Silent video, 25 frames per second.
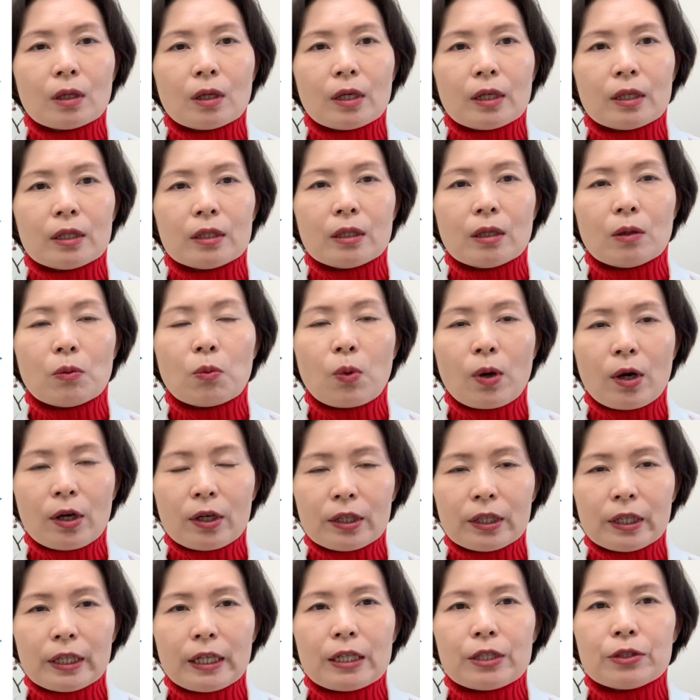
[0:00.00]
And
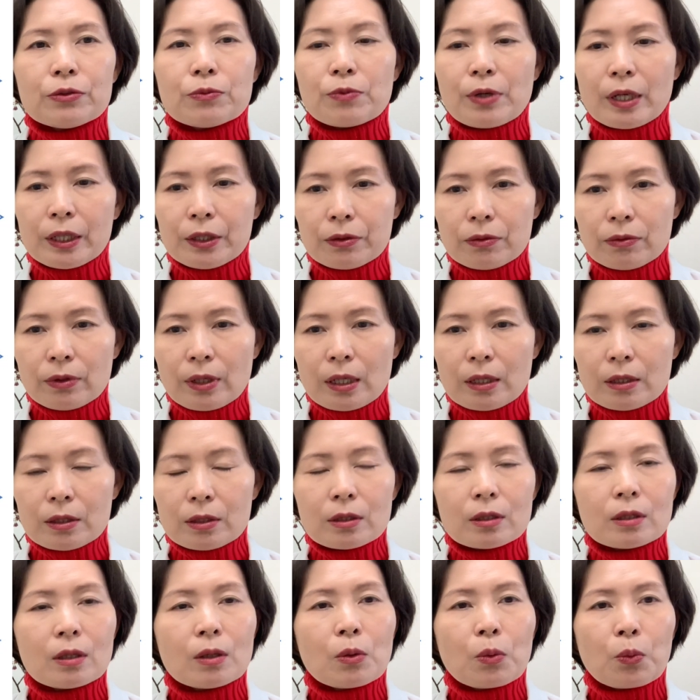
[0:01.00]
one is
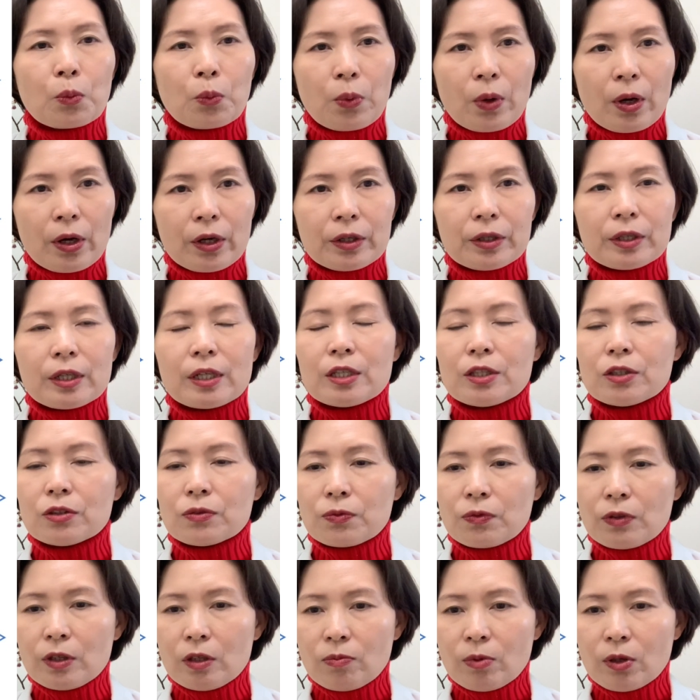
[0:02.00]
redness, one is
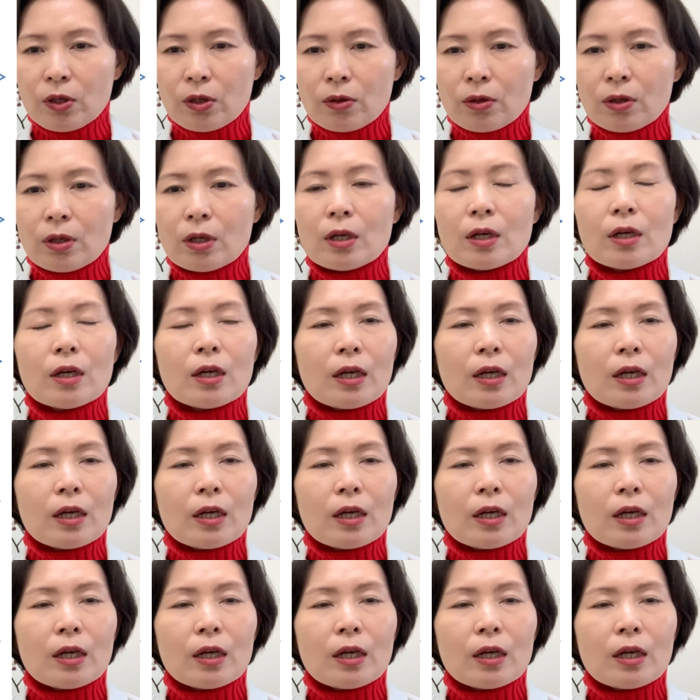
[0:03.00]
fever,